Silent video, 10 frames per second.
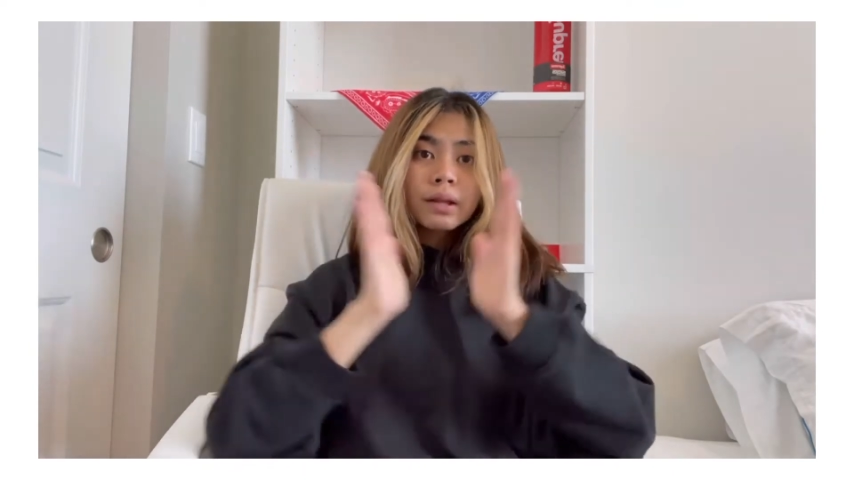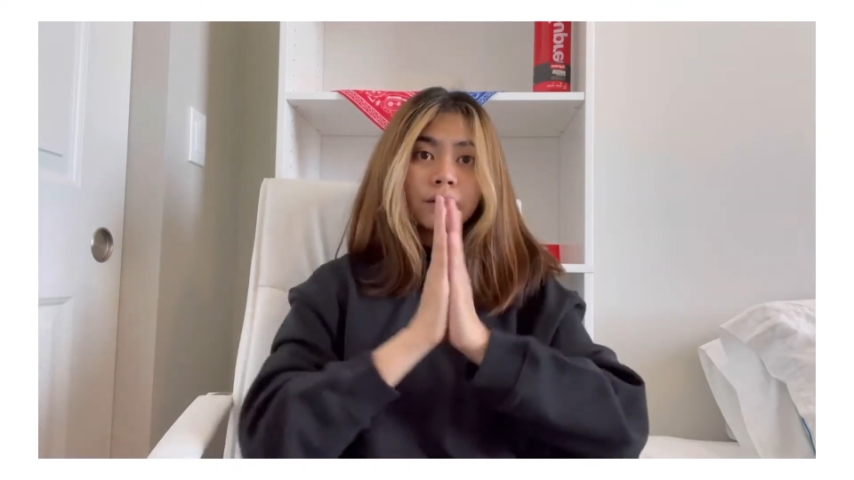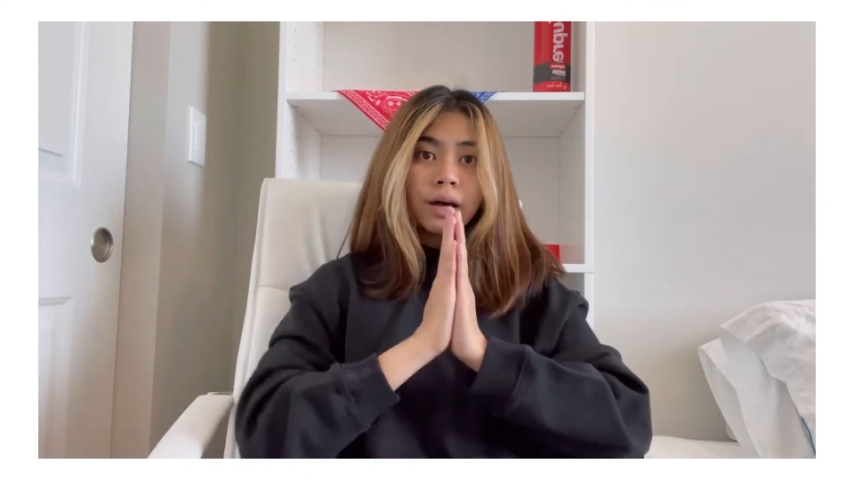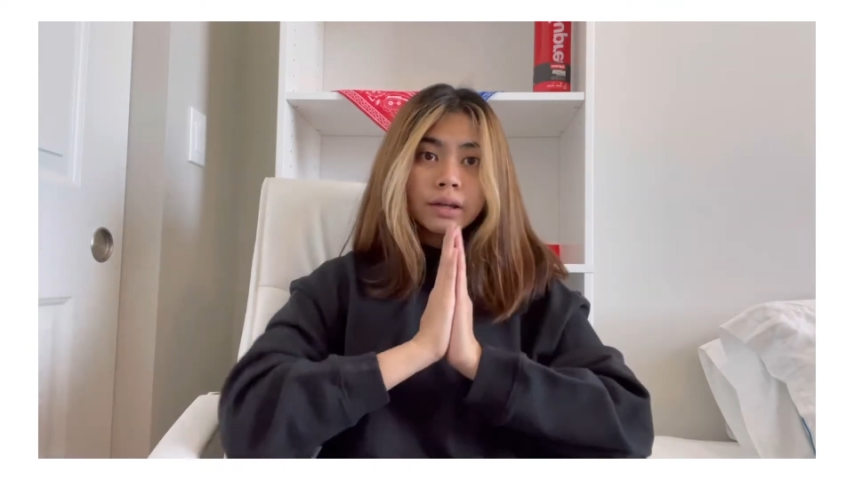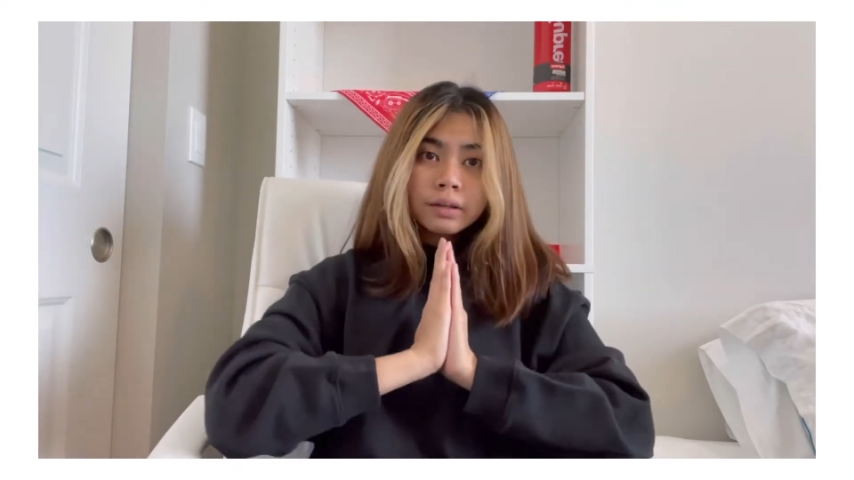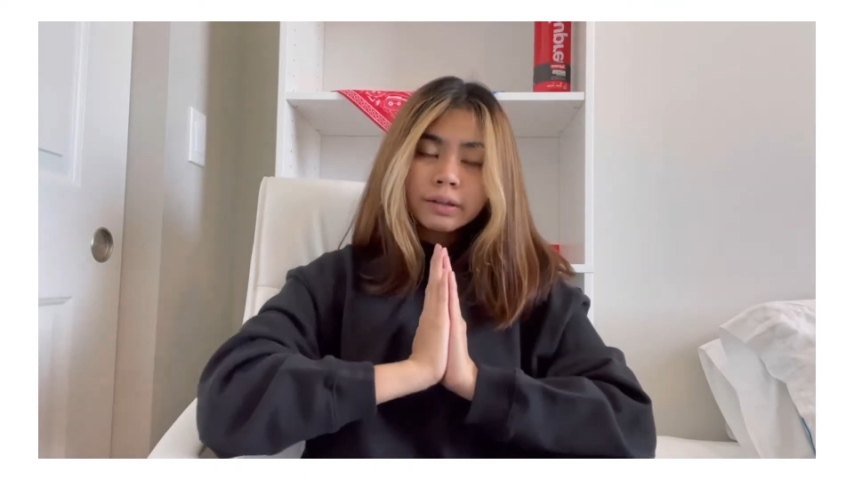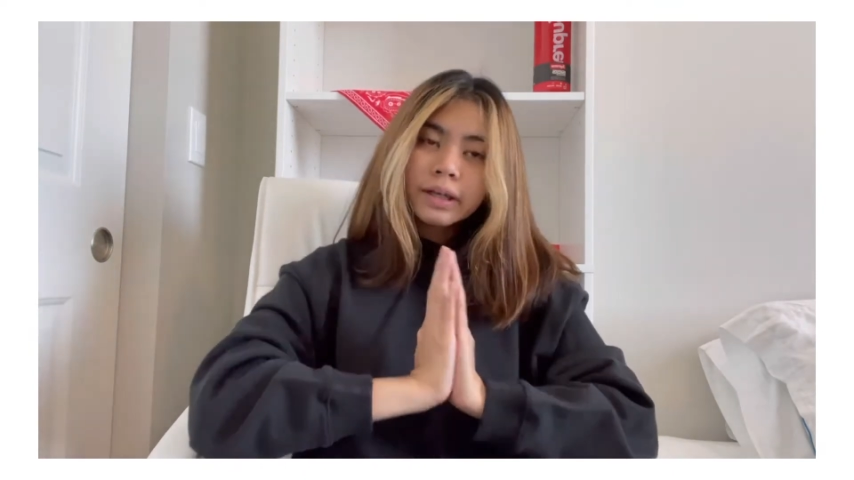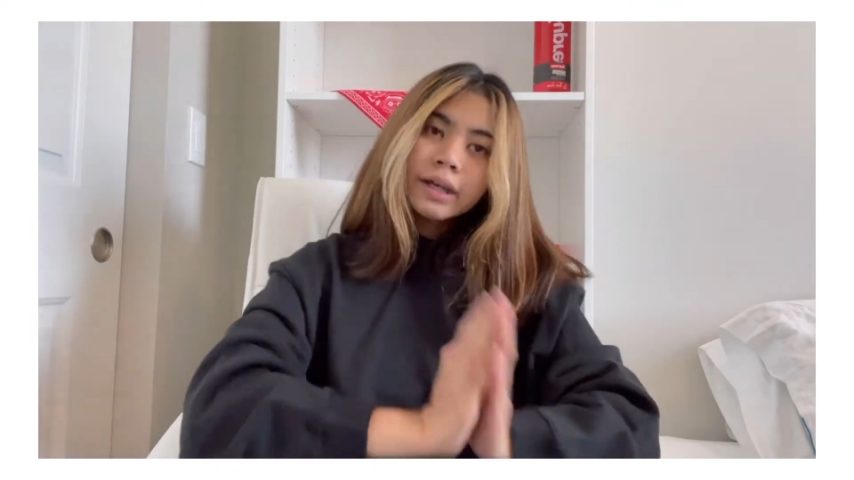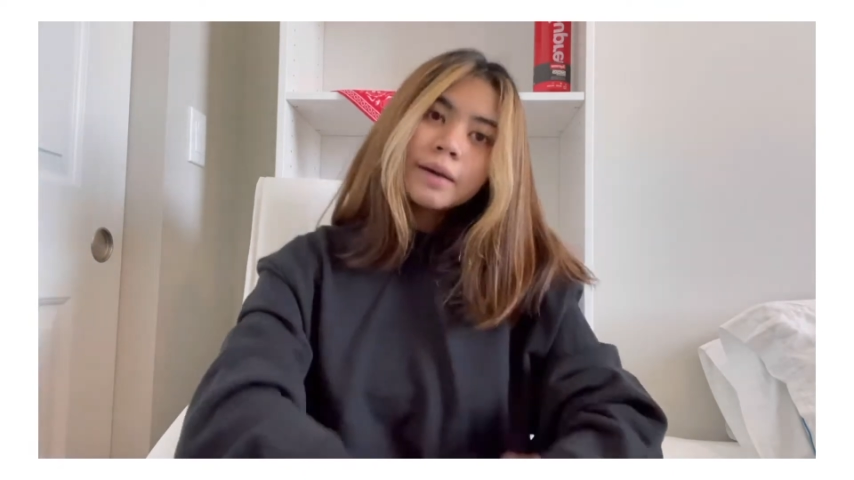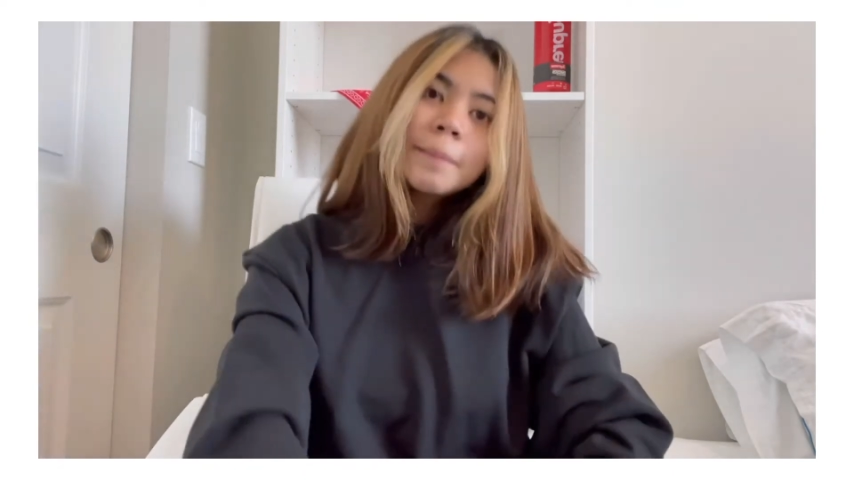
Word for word: luckily,